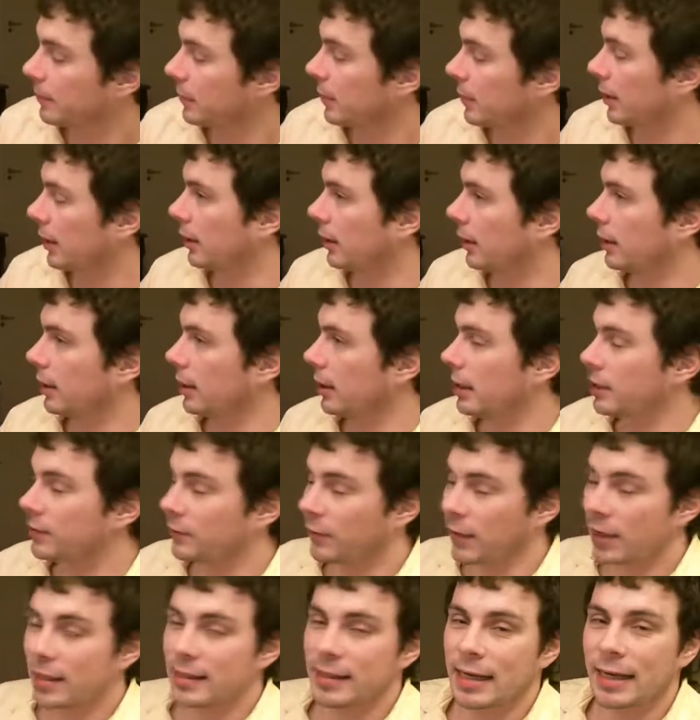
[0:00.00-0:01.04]
As
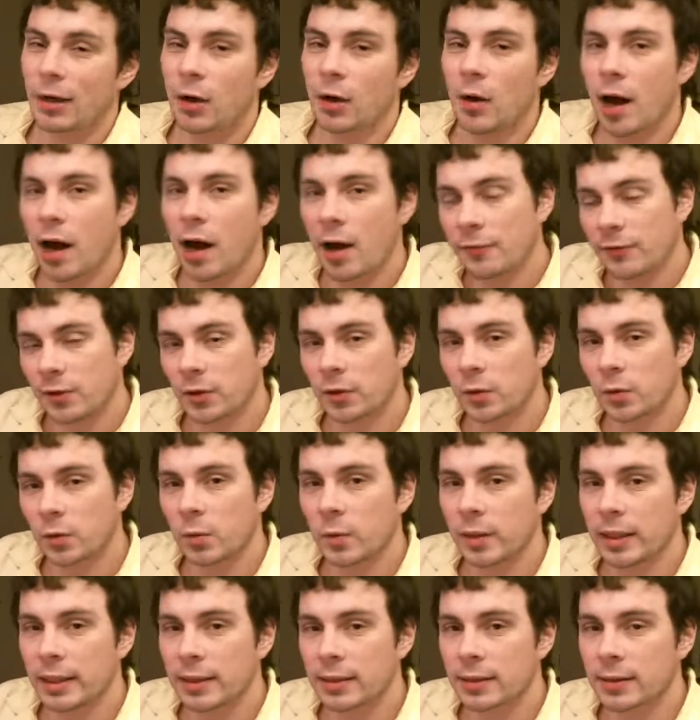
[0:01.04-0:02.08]
far as I know, after 2
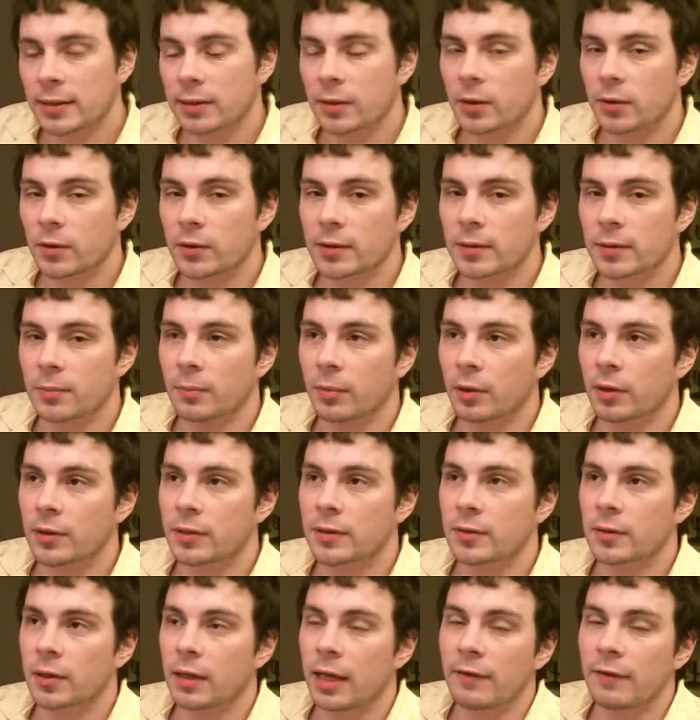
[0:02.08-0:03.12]
weeks, those
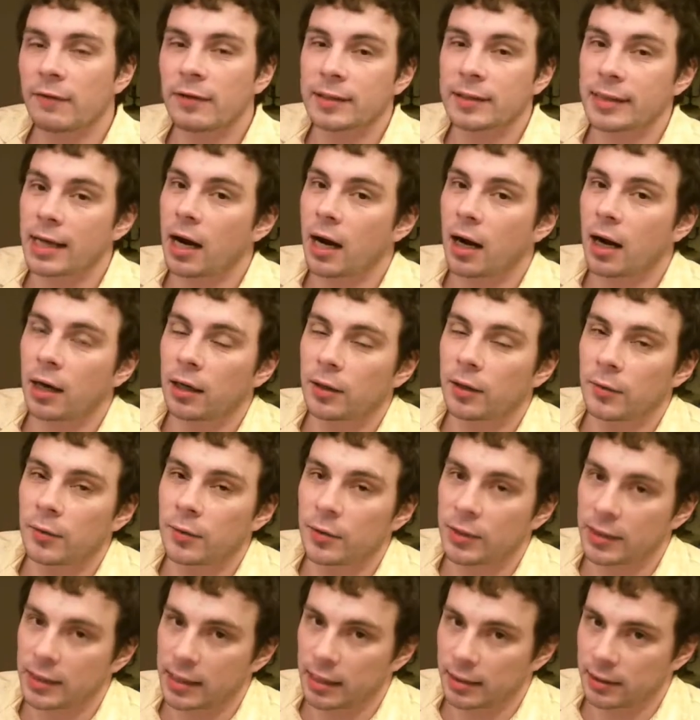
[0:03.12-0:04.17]
boss levels are
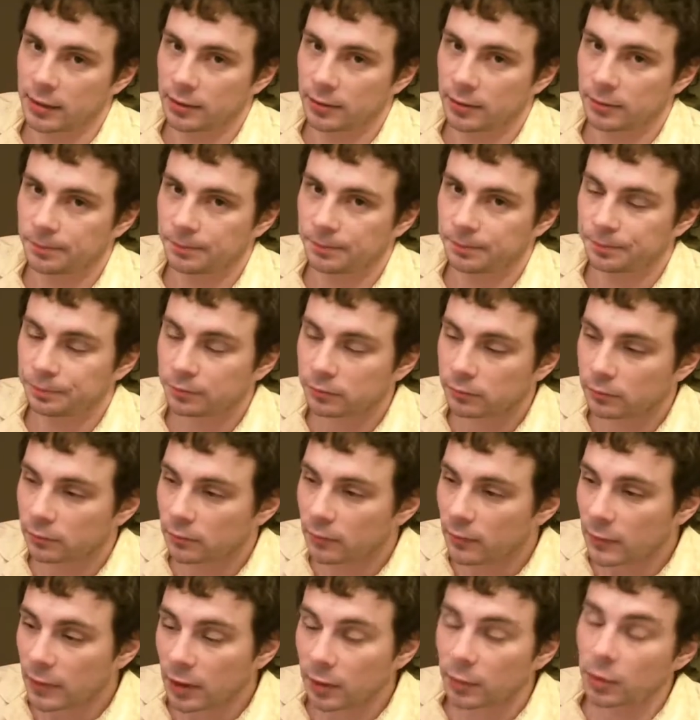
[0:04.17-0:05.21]
resetted.
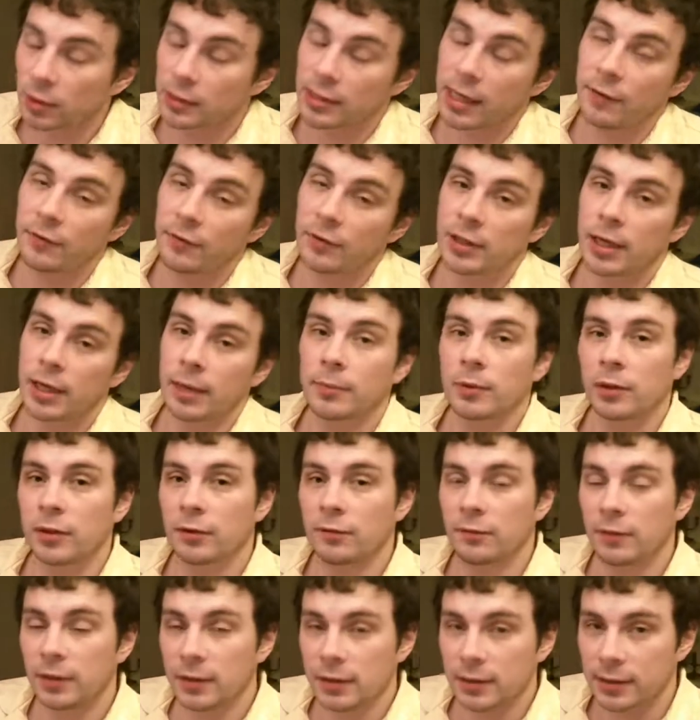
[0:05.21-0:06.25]
Because every time you're
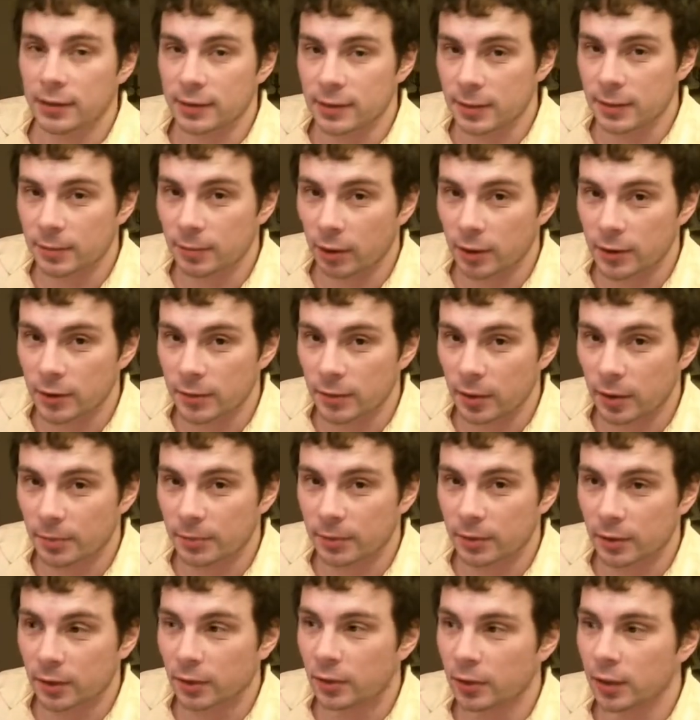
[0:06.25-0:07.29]
defeating this boss mob,
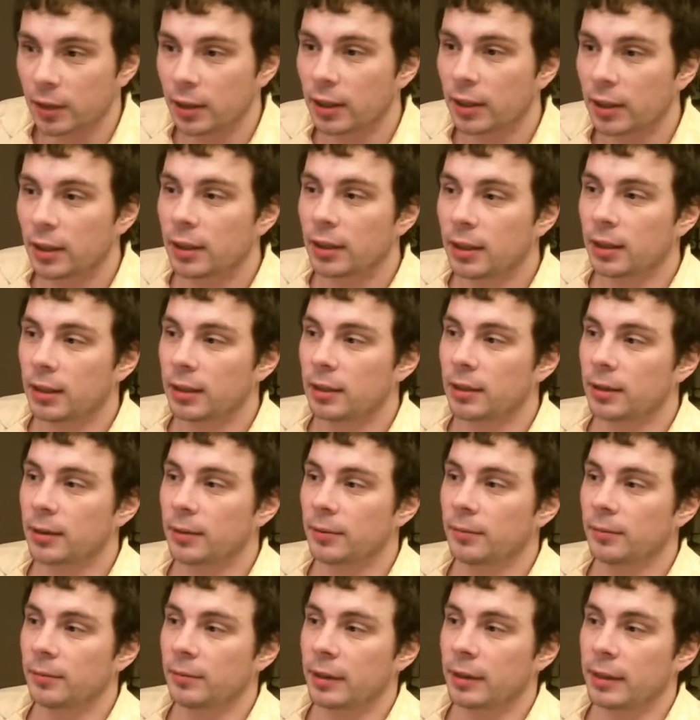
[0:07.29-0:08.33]

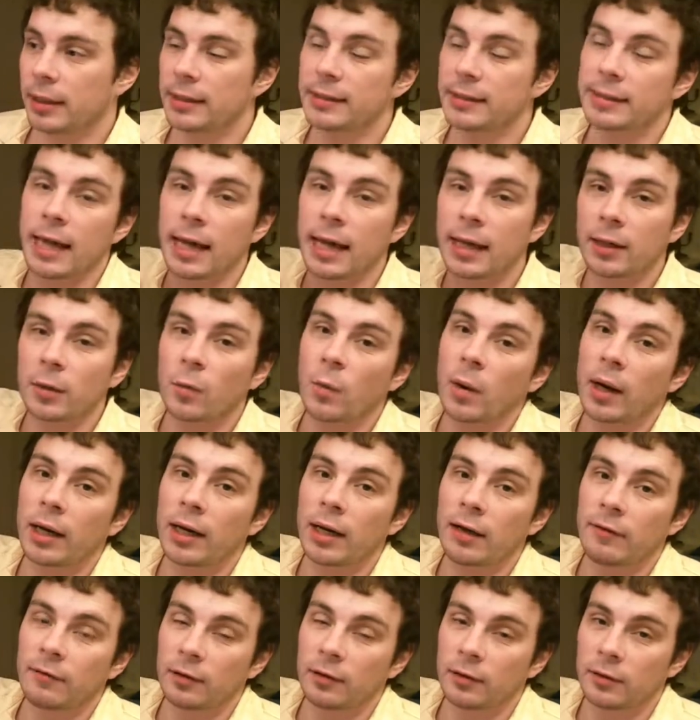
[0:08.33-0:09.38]
he's gaining 1
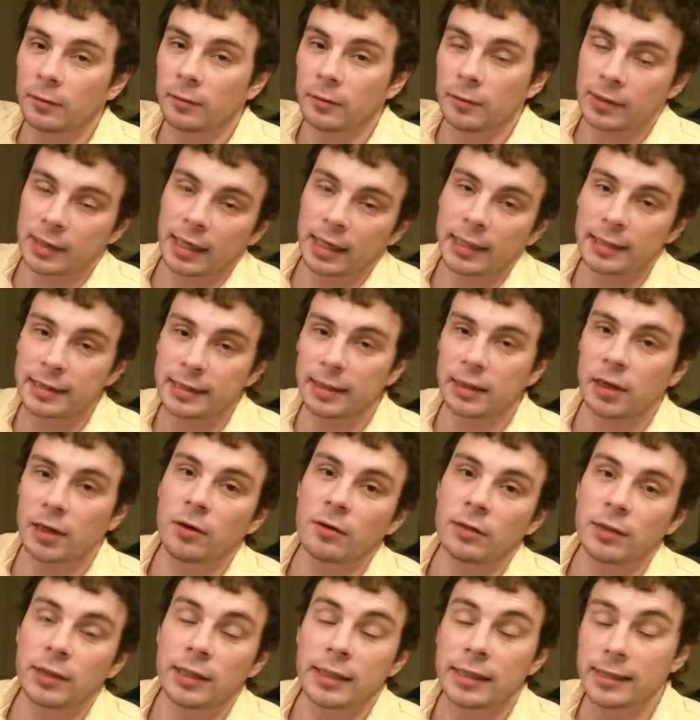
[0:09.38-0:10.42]
level. With the next
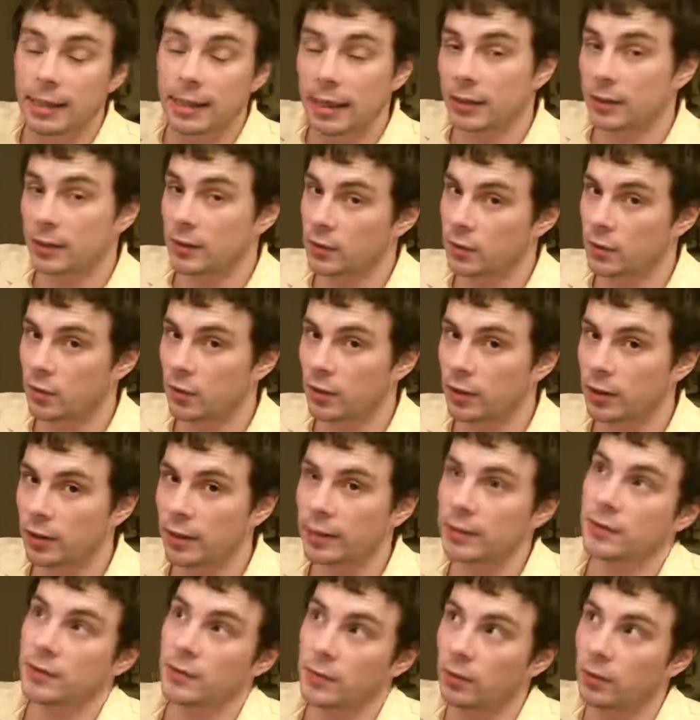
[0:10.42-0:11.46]
encounter, he's getting stronger
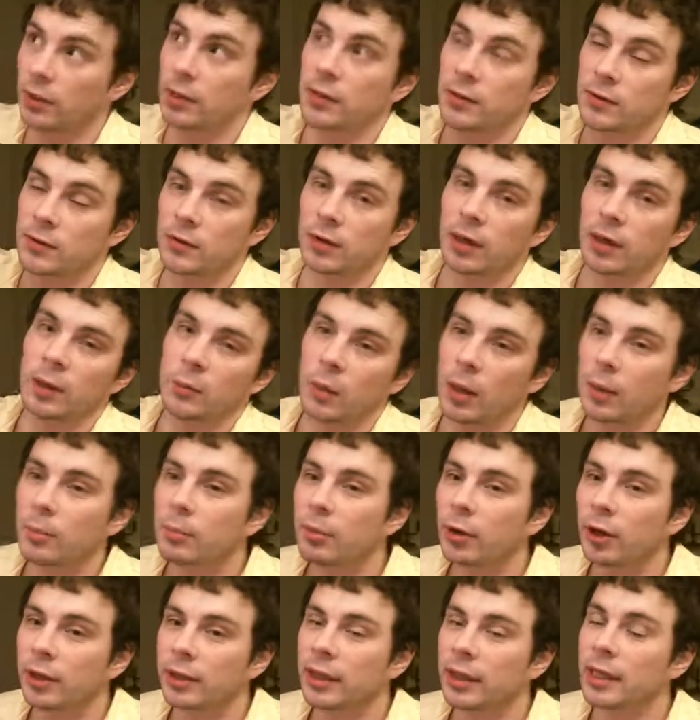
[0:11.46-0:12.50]
and stronger and stronger. At one
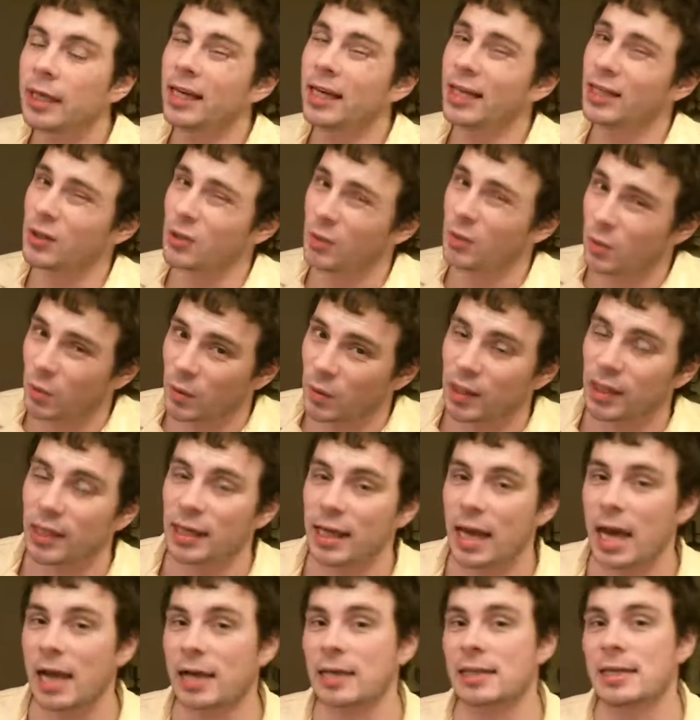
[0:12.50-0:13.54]
point, it's
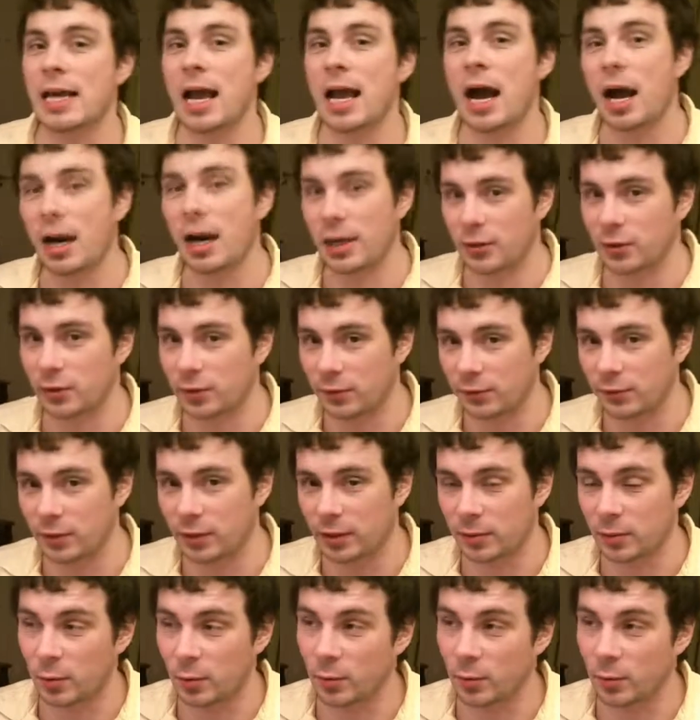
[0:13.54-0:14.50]
really actually hard to defeat him.